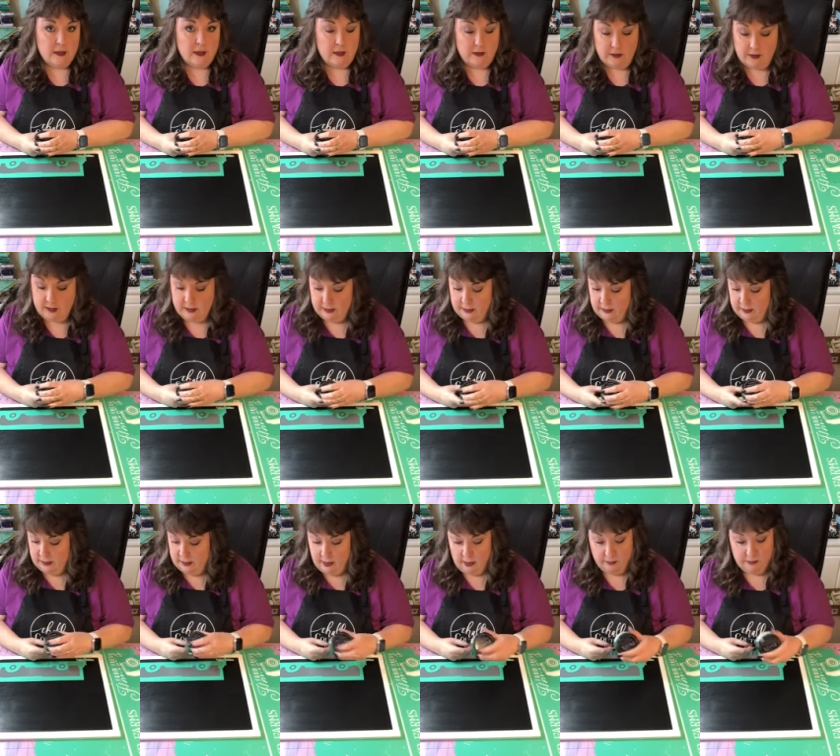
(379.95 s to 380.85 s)
Okay.
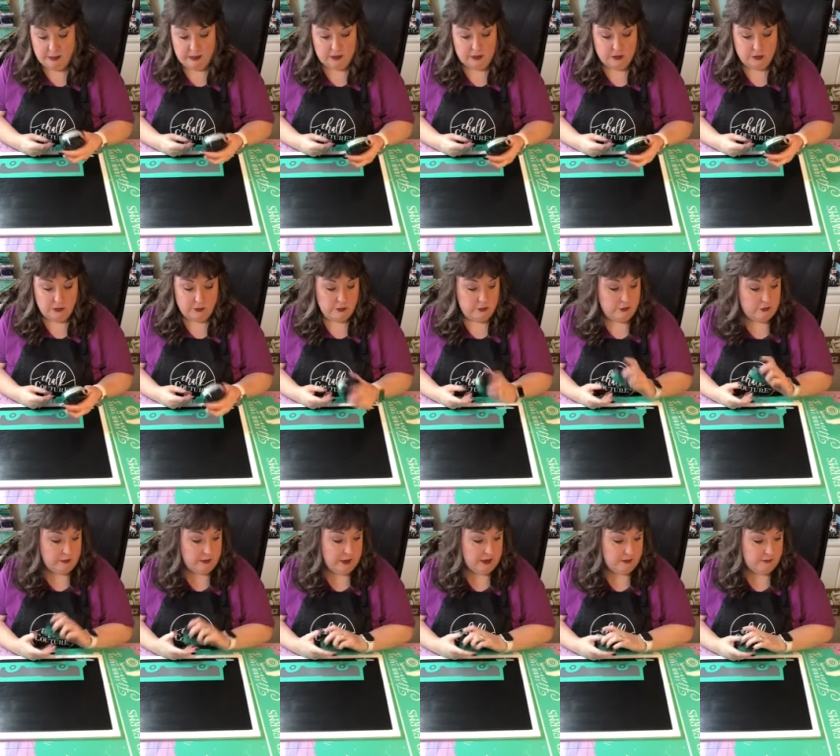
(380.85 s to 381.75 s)
I'm going to do
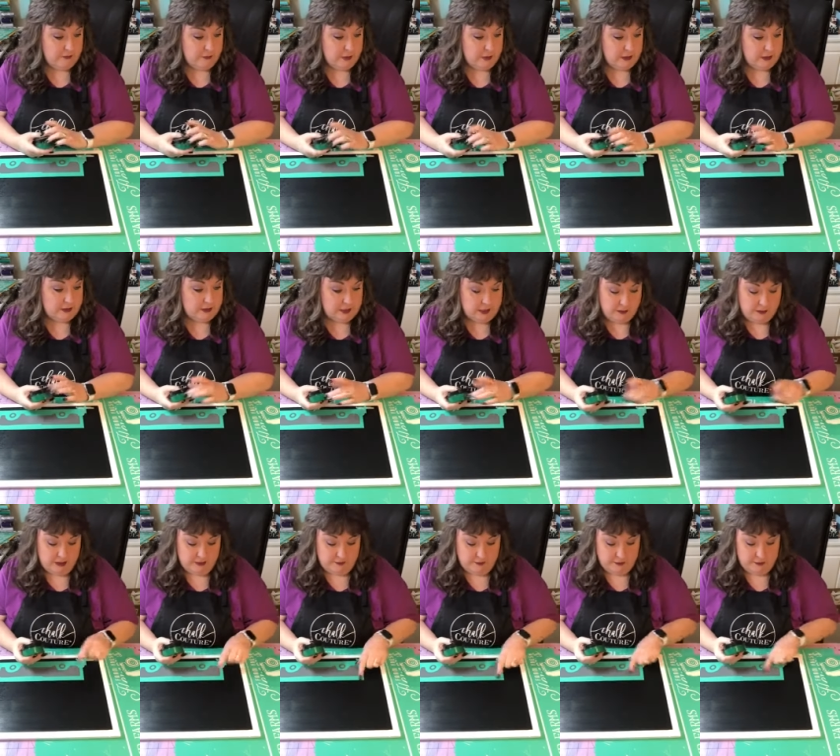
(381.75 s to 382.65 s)
the rainforest
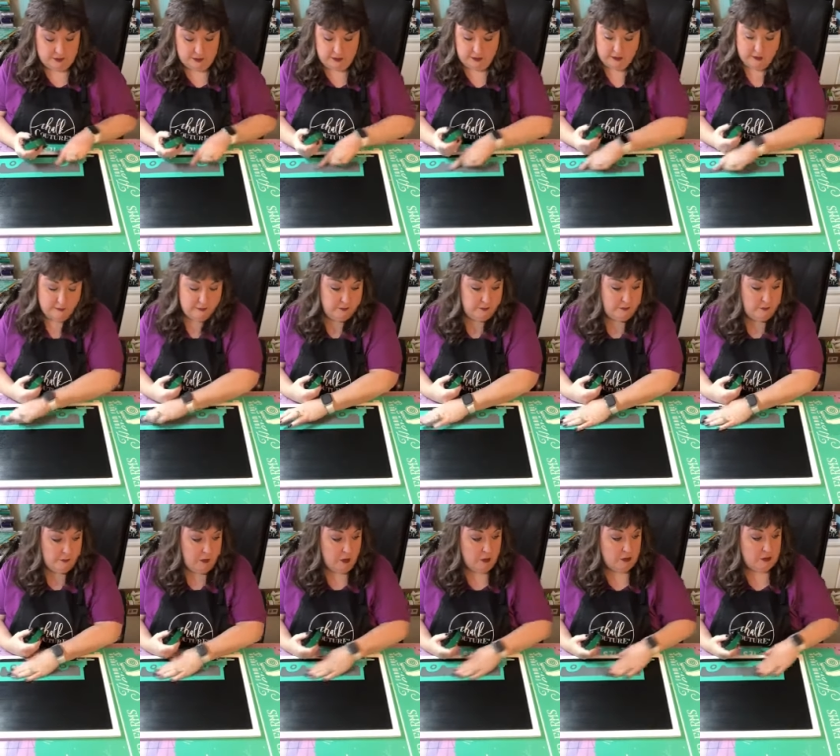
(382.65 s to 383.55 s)
anyway for the
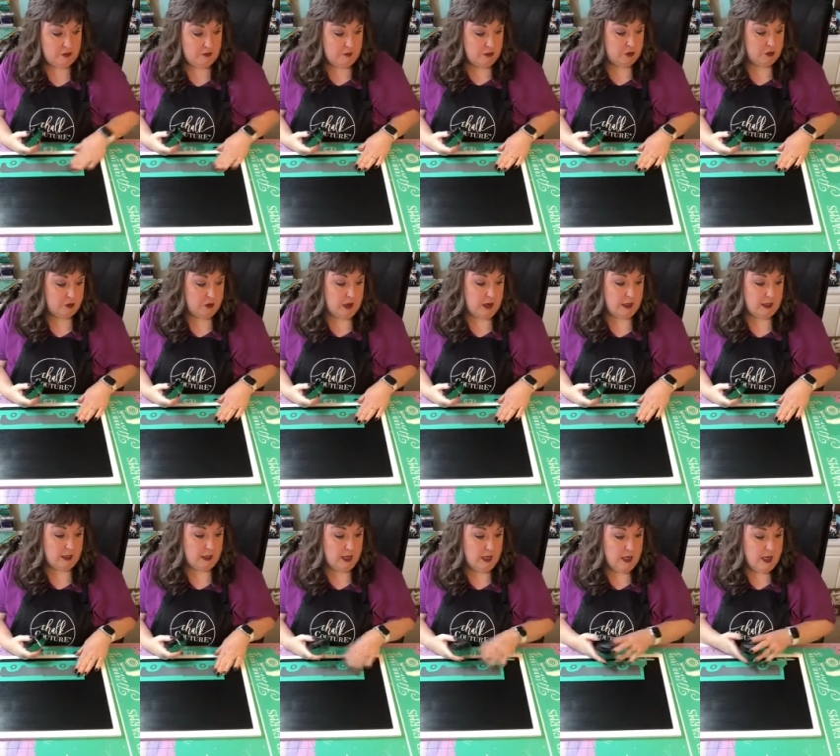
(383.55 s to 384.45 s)
most of the
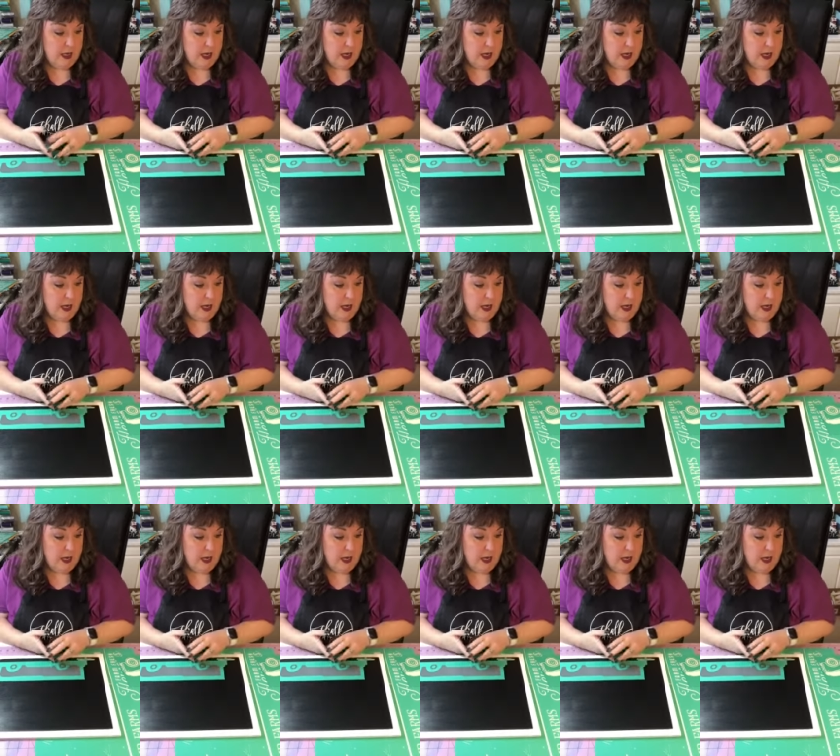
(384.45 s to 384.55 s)
truck.